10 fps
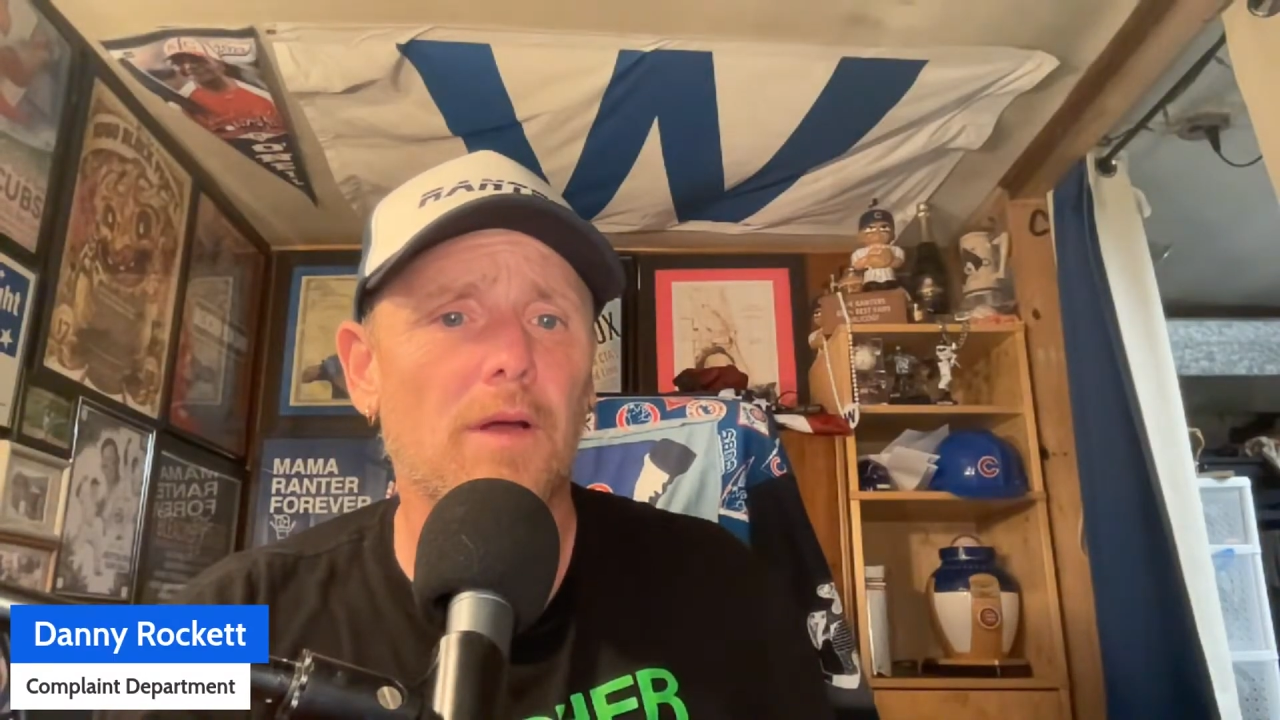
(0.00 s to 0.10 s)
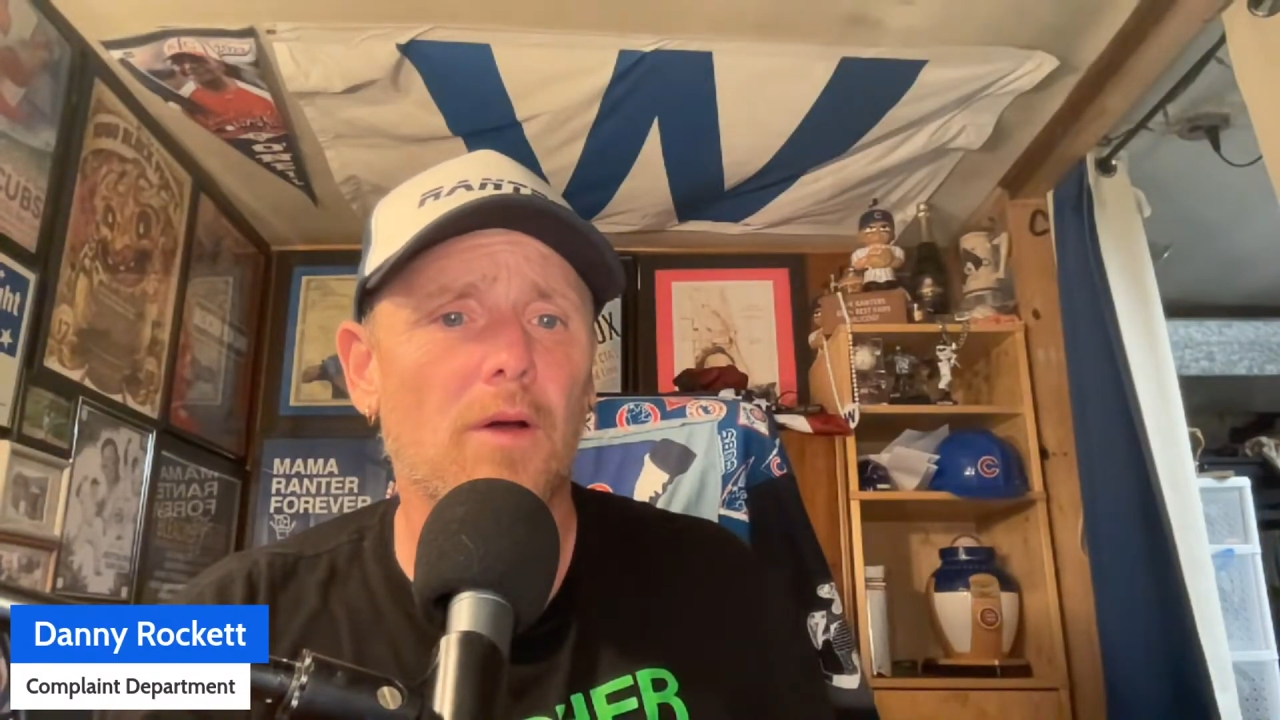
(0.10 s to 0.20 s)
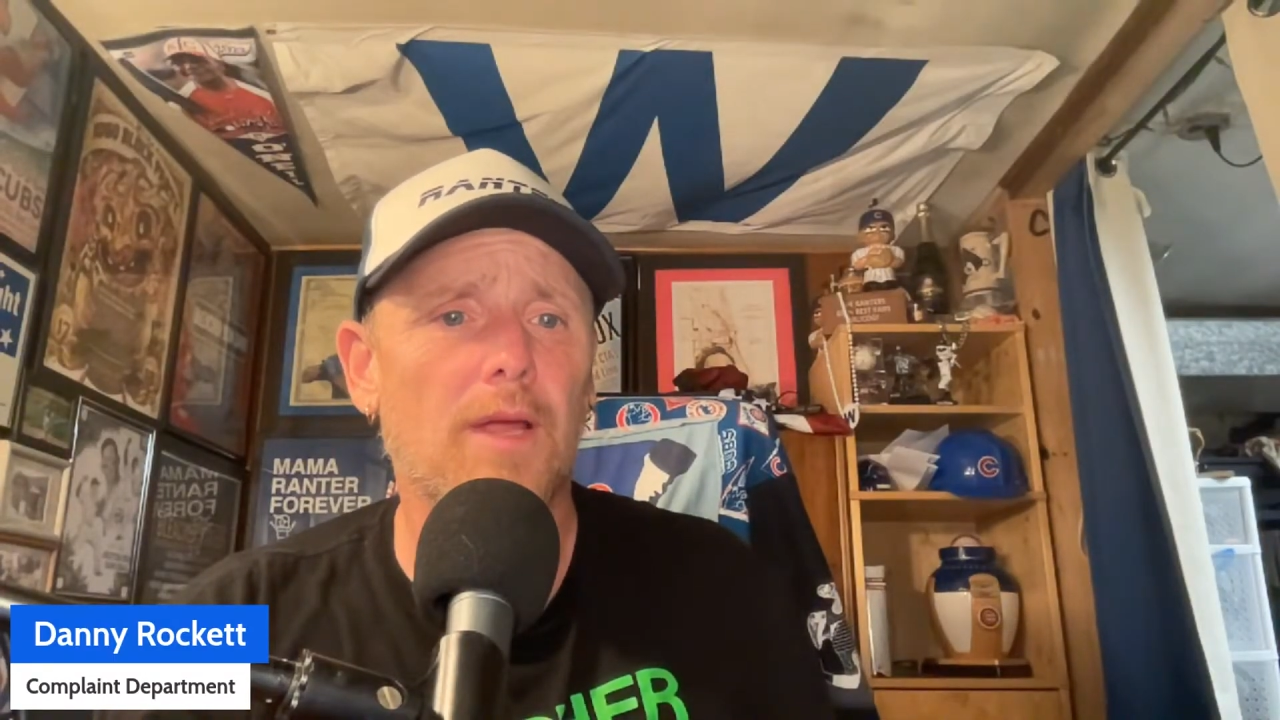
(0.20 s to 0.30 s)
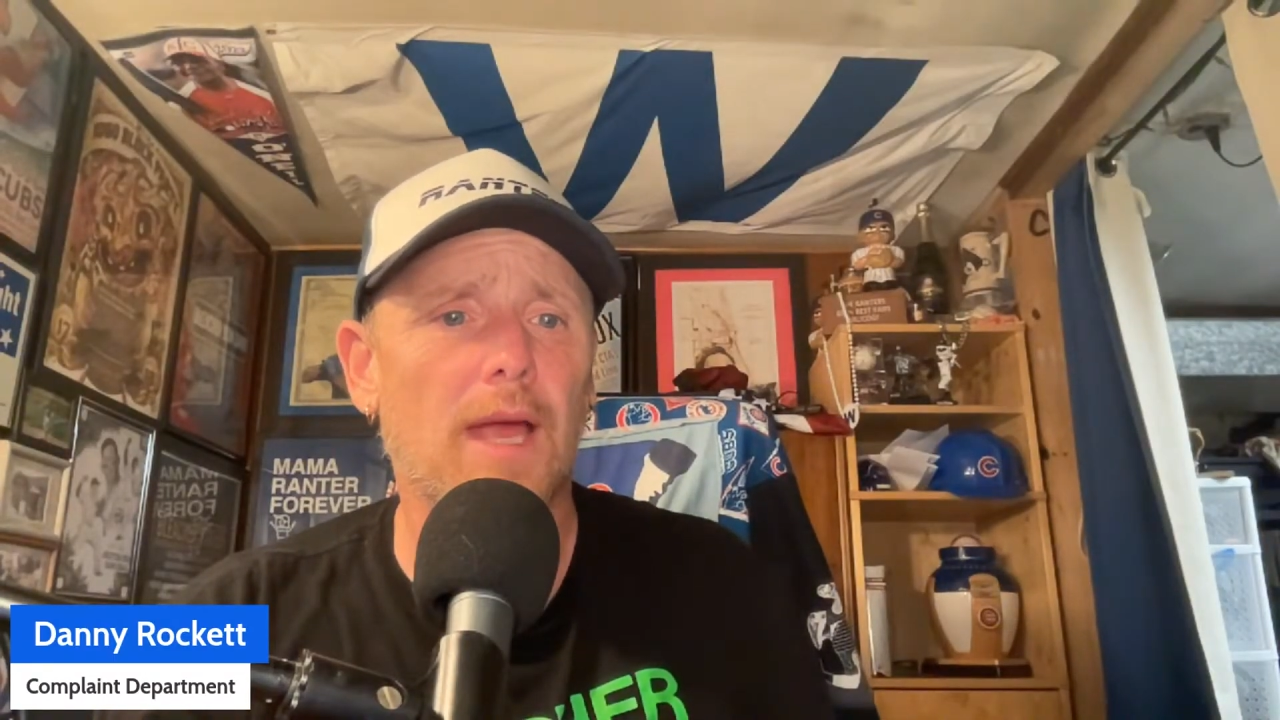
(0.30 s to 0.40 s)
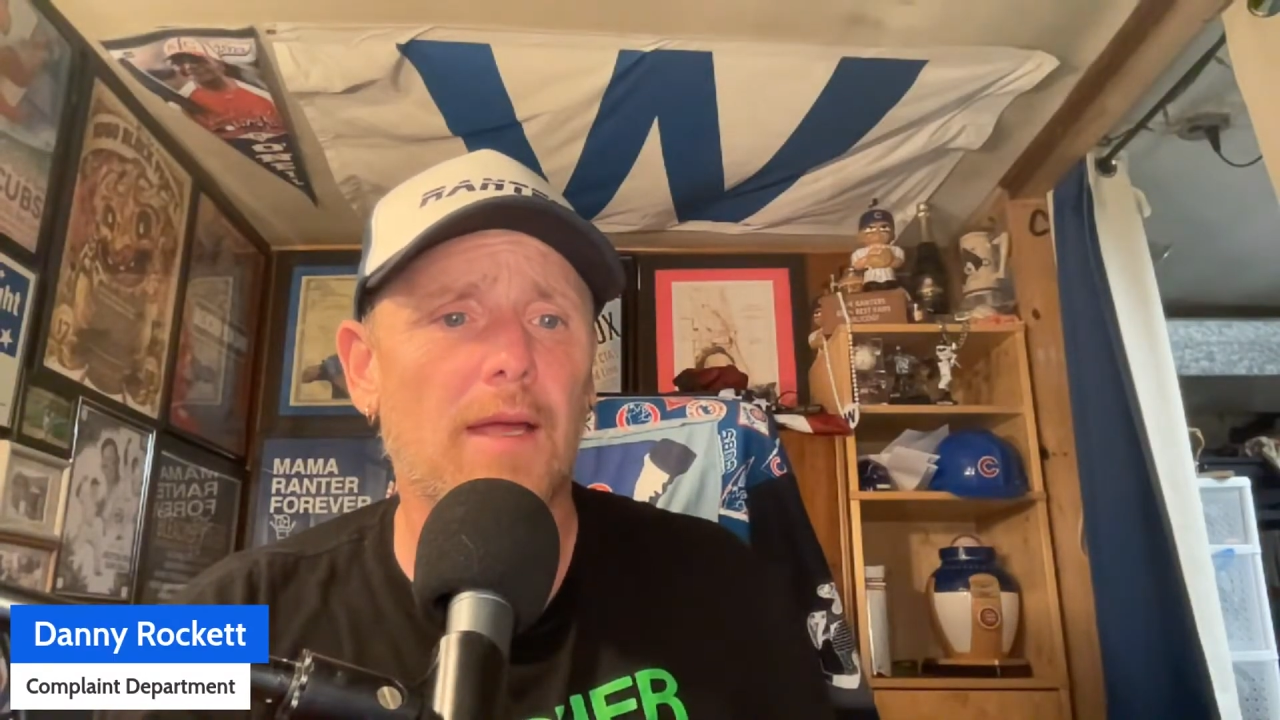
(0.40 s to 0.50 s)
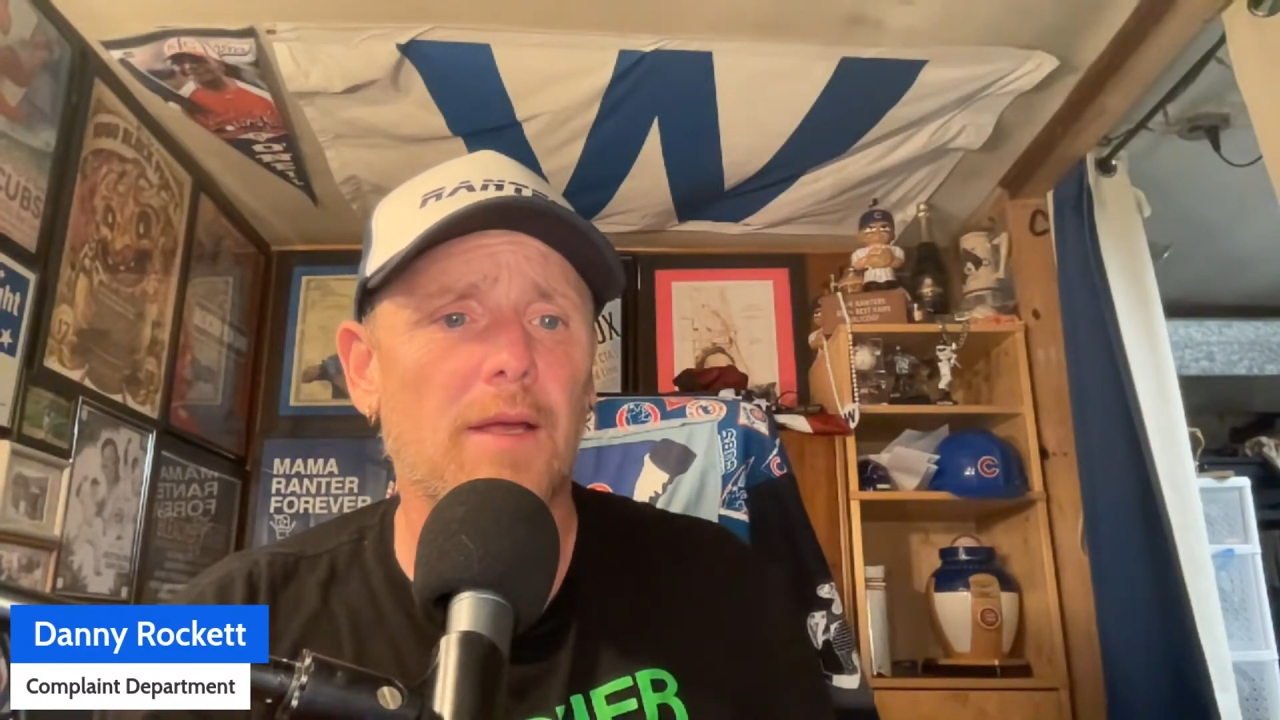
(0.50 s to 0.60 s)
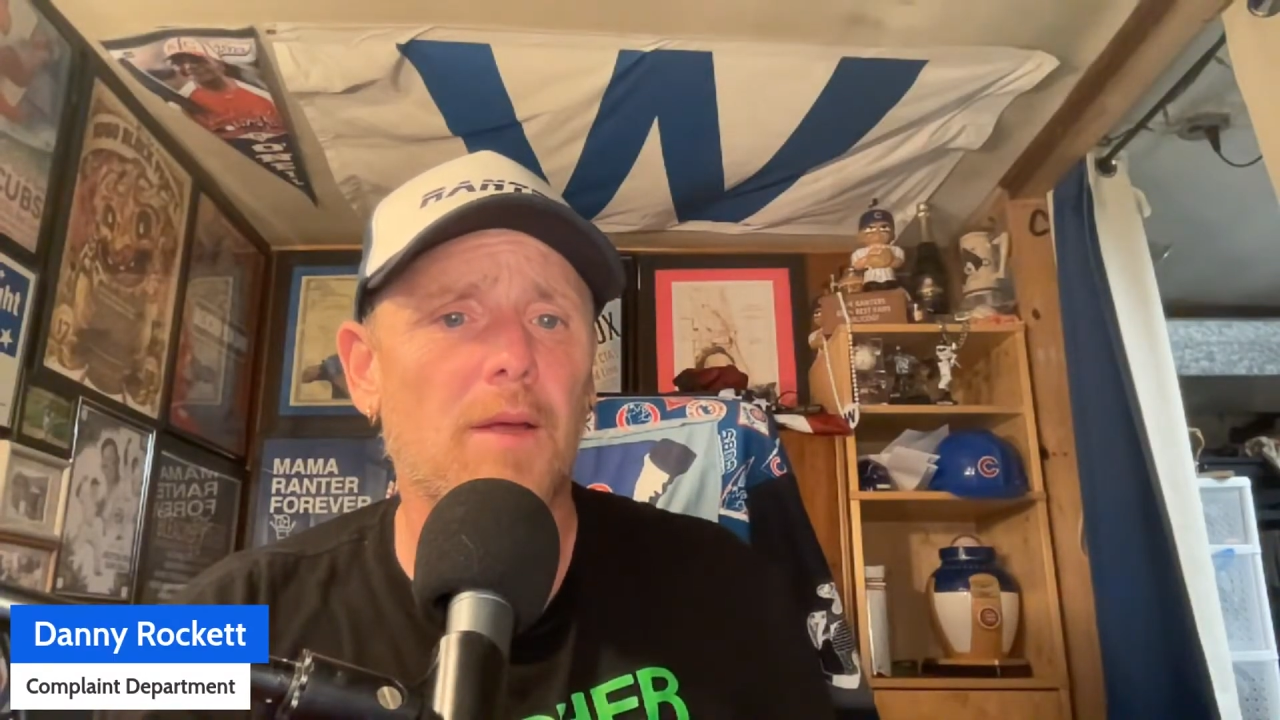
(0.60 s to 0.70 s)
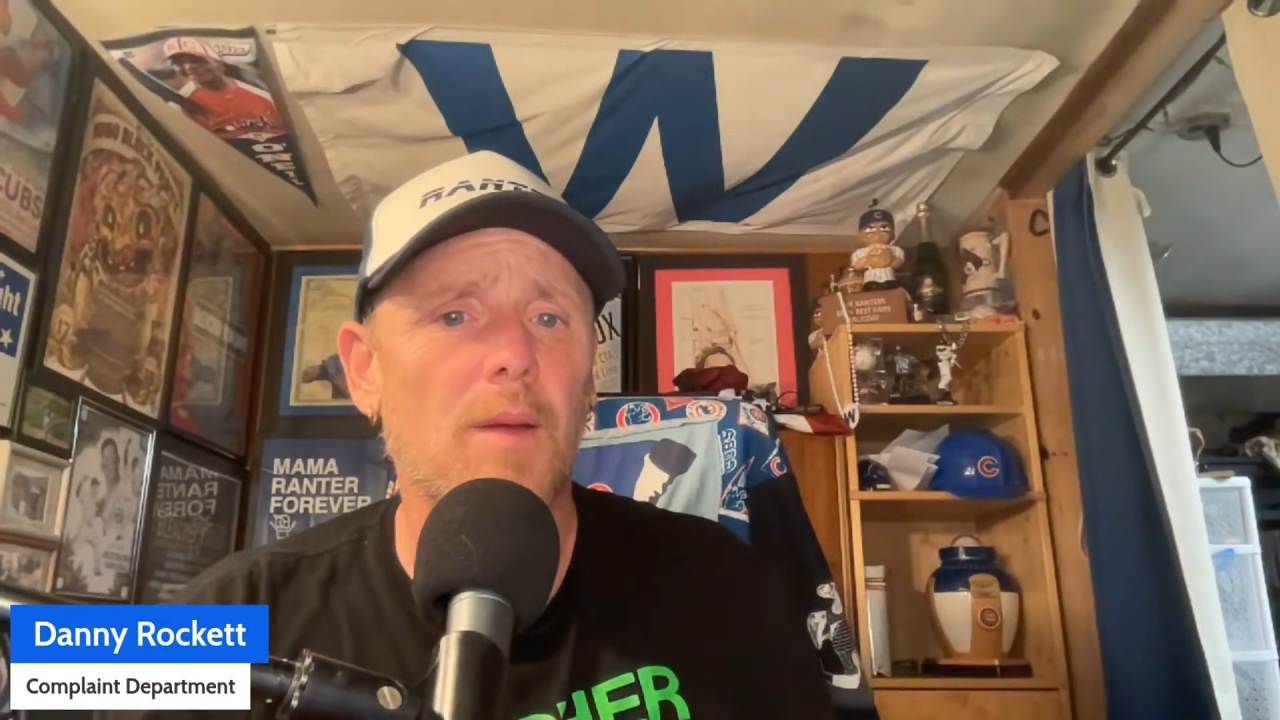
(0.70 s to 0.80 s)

Okay,